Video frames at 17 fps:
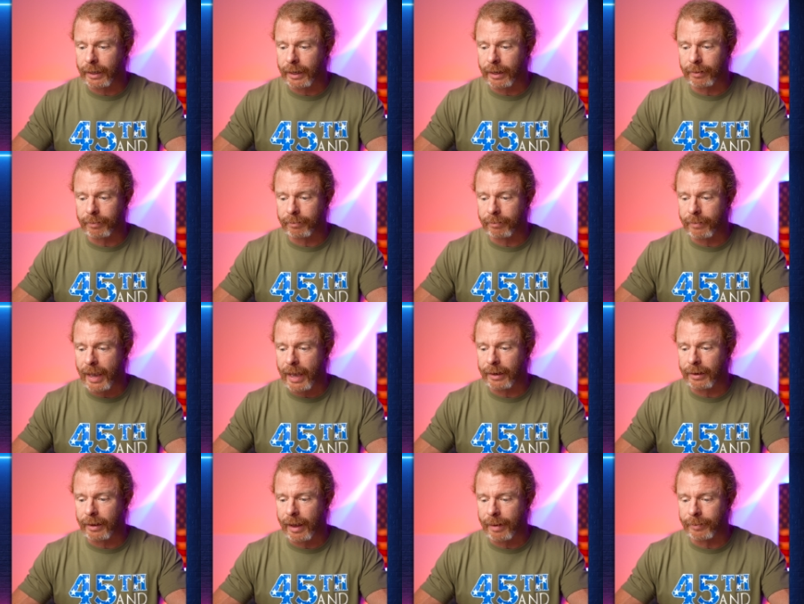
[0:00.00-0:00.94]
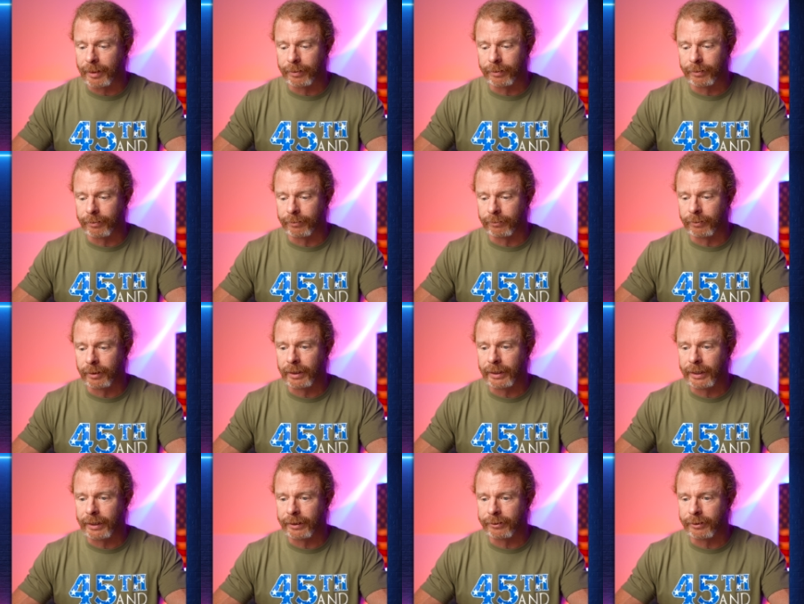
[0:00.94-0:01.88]
uh, man, I mean,
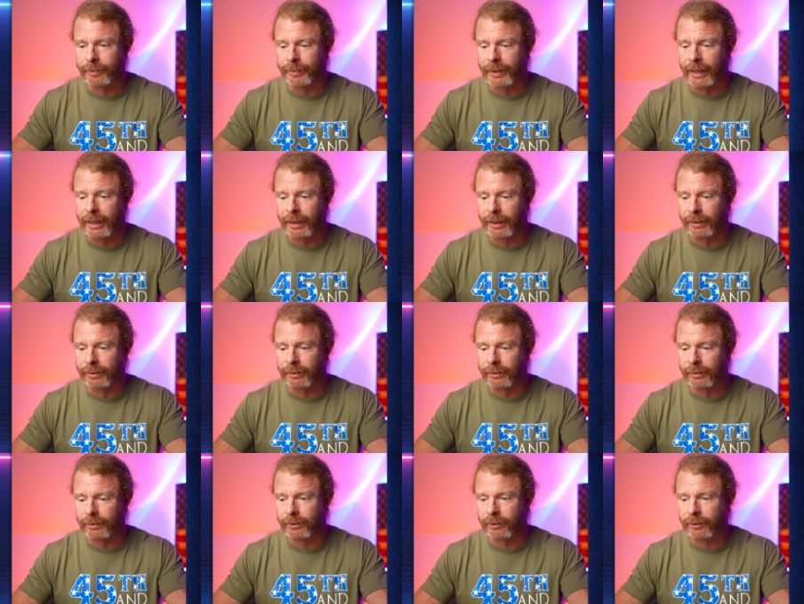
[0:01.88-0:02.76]
really incriminating